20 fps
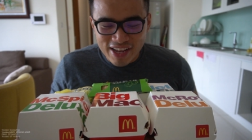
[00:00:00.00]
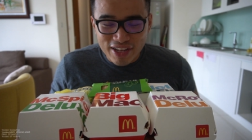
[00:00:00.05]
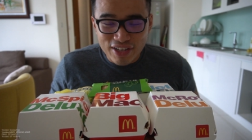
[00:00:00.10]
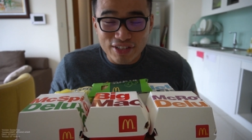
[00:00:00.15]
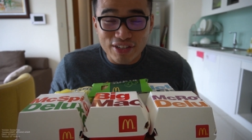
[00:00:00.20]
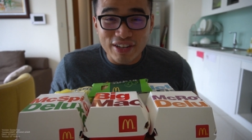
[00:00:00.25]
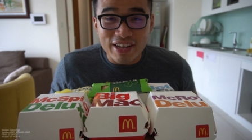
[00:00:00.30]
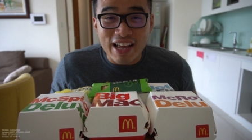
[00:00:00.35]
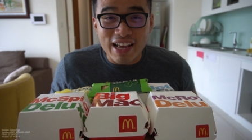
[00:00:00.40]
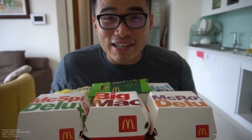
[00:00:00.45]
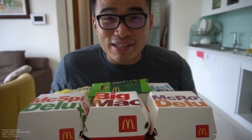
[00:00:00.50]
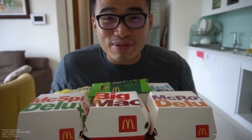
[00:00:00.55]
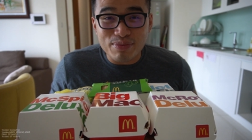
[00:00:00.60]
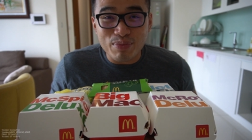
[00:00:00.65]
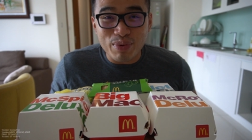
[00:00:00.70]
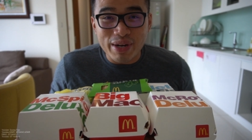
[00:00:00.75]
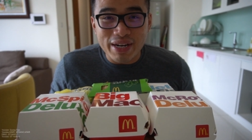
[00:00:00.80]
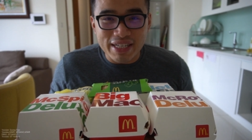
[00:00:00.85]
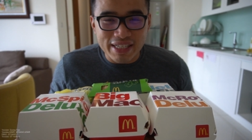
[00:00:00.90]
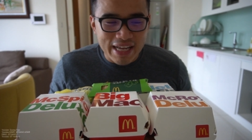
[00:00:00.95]
So yeah, it's
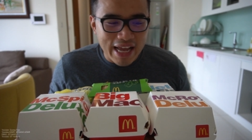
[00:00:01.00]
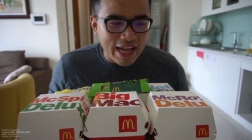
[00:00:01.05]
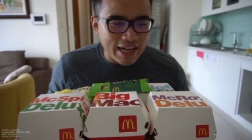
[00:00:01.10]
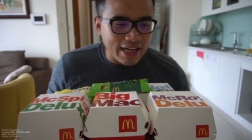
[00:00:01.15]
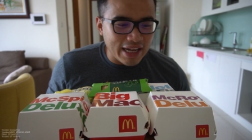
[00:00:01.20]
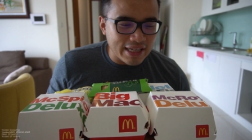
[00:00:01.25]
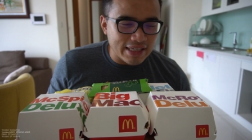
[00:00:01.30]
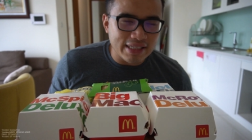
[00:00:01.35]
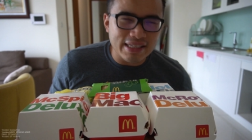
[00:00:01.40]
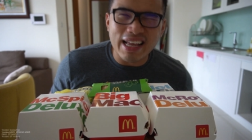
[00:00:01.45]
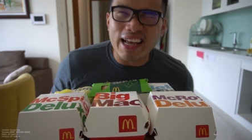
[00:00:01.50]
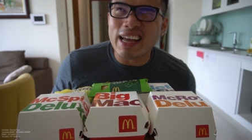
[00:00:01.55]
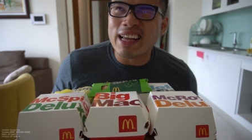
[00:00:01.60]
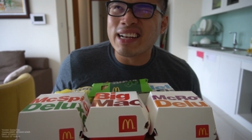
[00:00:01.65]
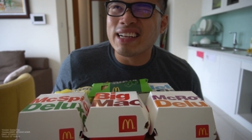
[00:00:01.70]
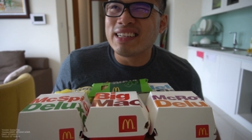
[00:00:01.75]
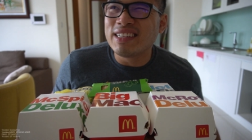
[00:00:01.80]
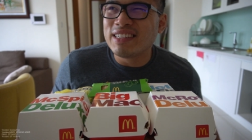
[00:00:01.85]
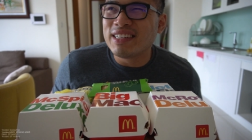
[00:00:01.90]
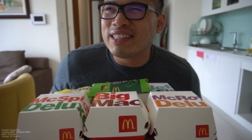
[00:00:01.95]
pretty sad, guys.
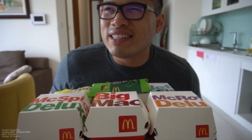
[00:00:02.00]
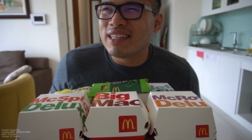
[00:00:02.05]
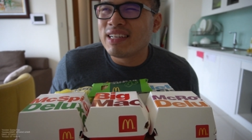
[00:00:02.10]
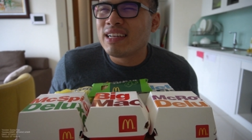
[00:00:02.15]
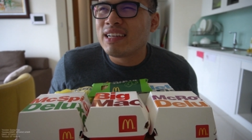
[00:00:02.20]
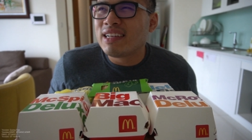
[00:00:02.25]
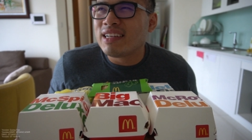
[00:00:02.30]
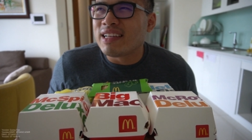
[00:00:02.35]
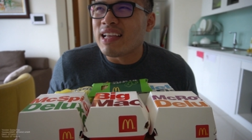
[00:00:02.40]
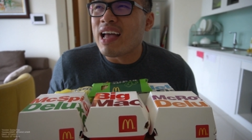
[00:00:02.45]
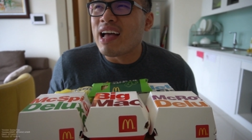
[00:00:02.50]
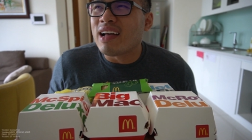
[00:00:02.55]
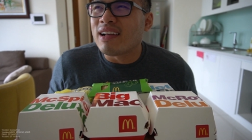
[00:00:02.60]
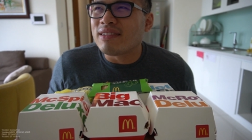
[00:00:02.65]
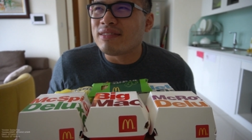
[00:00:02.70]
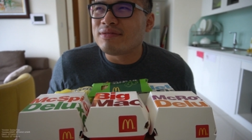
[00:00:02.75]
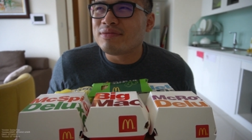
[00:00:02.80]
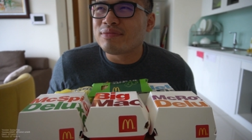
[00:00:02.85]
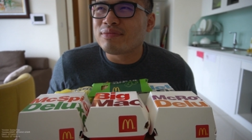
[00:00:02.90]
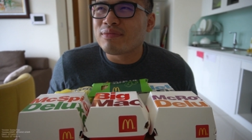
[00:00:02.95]
That yeah,